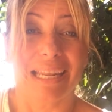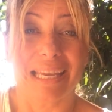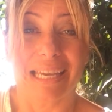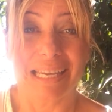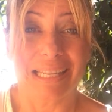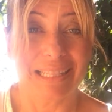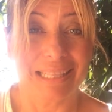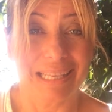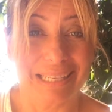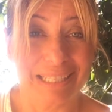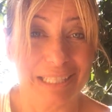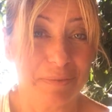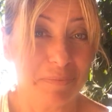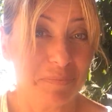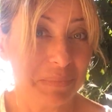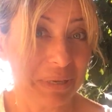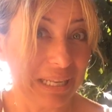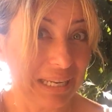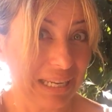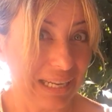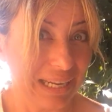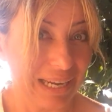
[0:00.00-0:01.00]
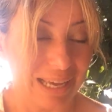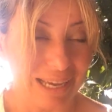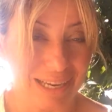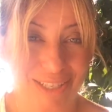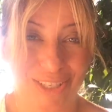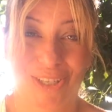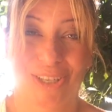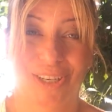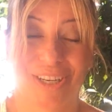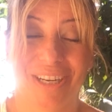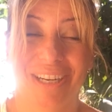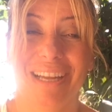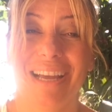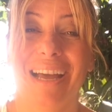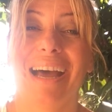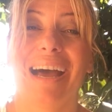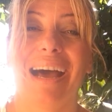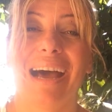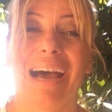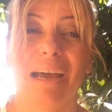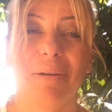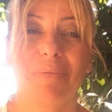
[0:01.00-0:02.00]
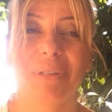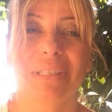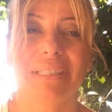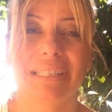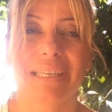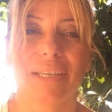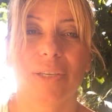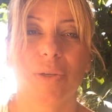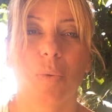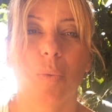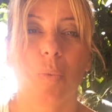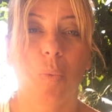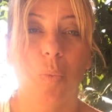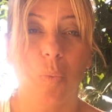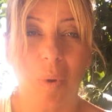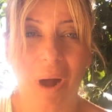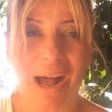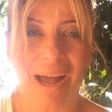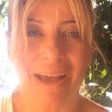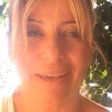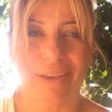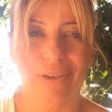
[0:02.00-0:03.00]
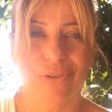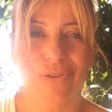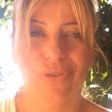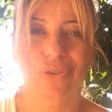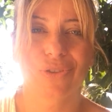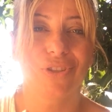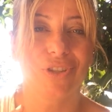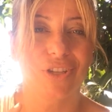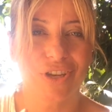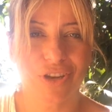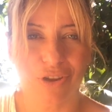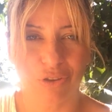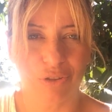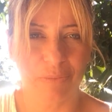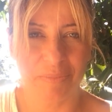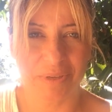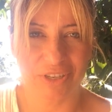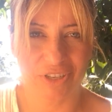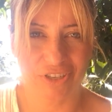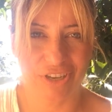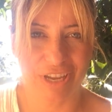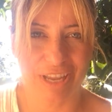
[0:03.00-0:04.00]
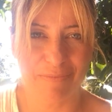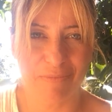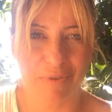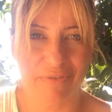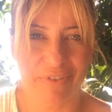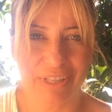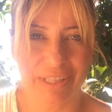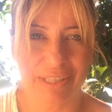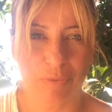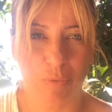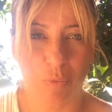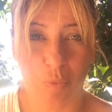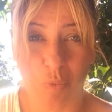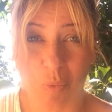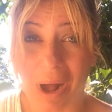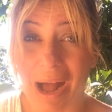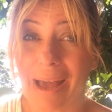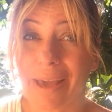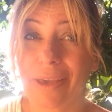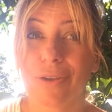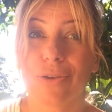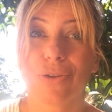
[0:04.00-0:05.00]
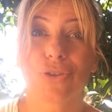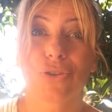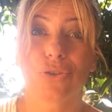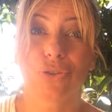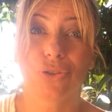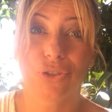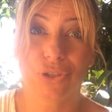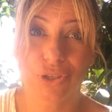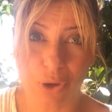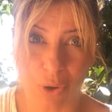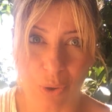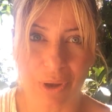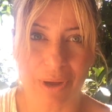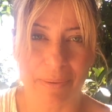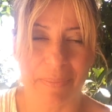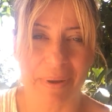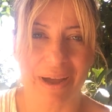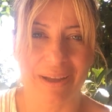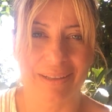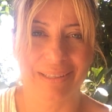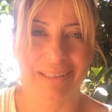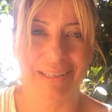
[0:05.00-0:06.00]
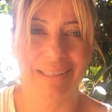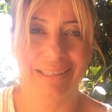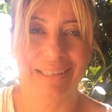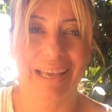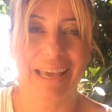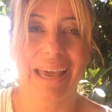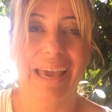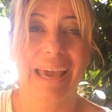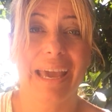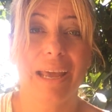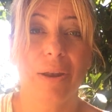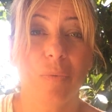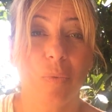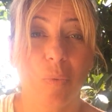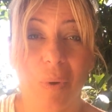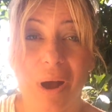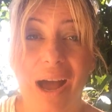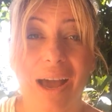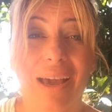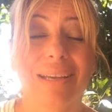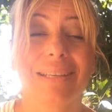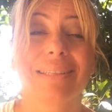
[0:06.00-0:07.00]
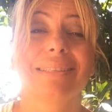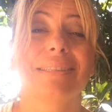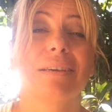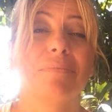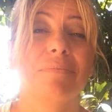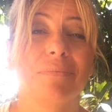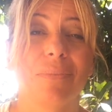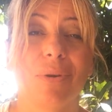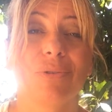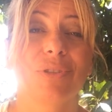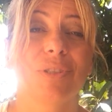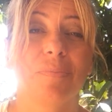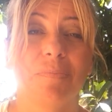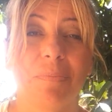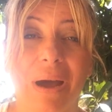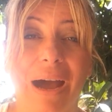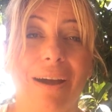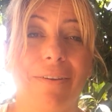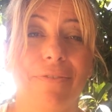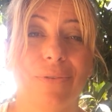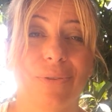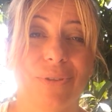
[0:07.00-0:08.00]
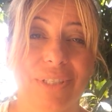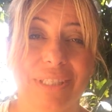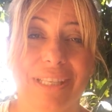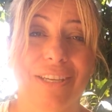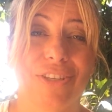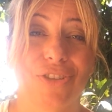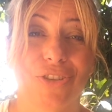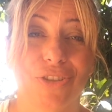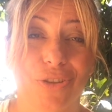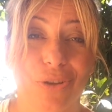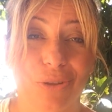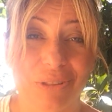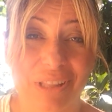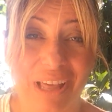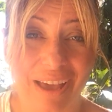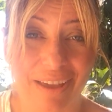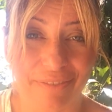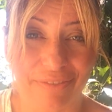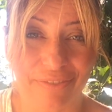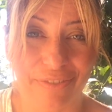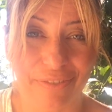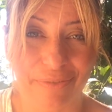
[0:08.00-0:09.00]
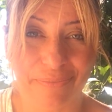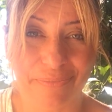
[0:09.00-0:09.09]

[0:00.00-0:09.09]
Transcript: in this mini lecture, I will tell you why you should not be ashamed of it, why you should talk about it, and why it's the most powerful stage in your life.